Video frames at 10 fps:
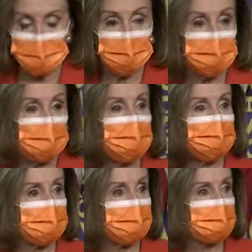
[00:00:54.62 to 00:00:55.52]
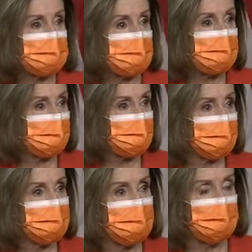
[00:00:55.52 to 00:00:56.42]
around 30
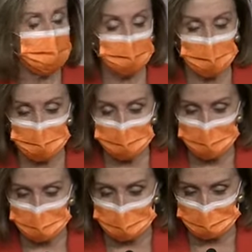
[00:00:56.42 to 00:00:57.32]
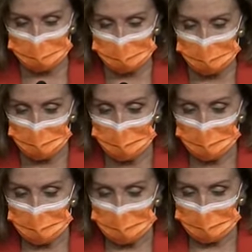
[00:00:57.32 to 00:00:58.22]
million have become infected,
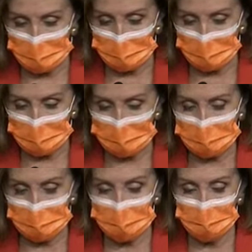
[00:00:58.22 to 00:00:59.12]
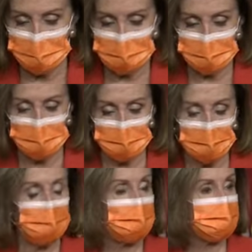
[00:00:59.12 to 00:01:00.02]
and again,
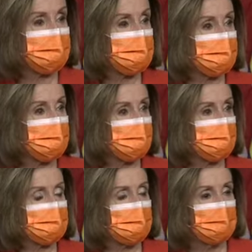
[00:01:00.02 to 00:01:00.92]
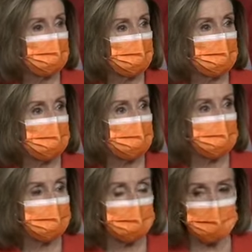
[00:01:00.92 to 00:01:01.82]
our hearts are broken
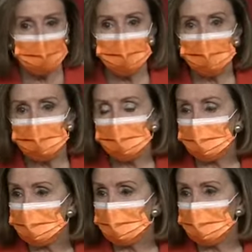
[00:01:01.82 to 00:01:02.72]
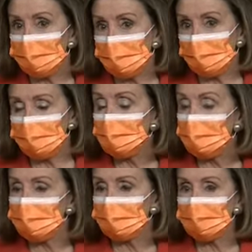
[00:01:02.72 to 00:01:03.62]
for them, for their
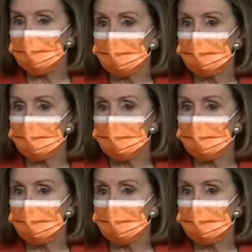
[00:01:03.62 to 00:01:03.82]
families,